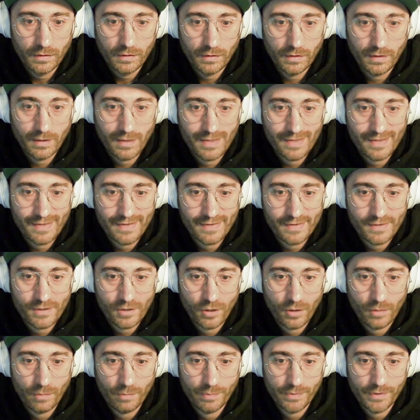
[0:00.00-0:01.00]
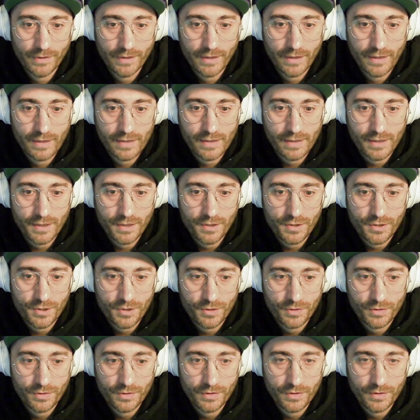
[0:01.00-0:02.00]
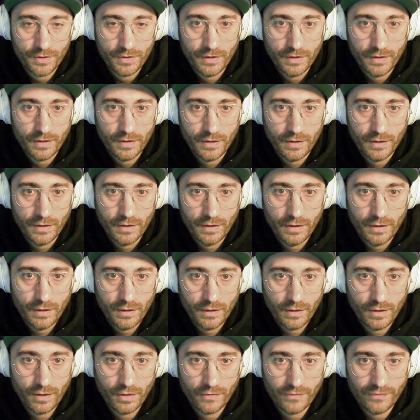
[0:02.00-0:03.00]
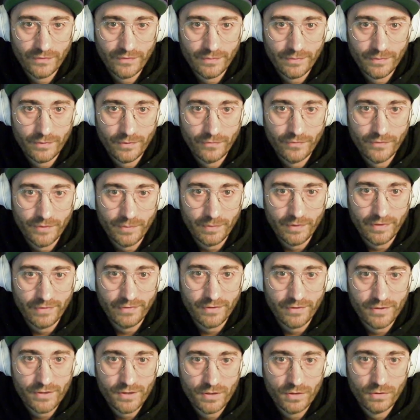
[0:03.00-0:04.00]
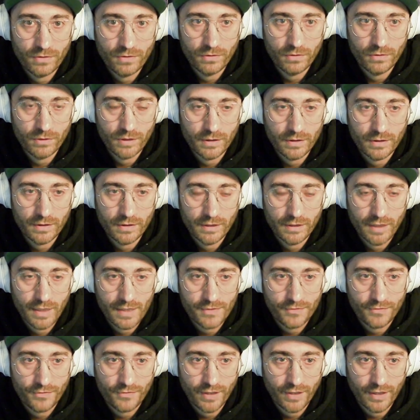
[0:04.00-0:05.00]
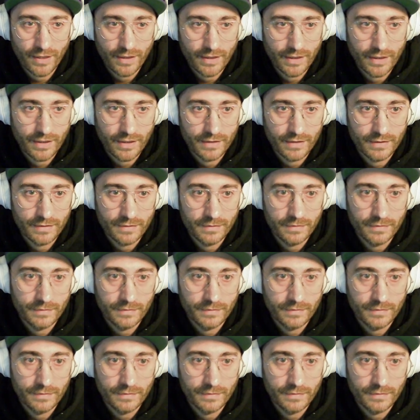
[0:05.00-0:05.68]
Let's stop the execution of the previous code and let's try again.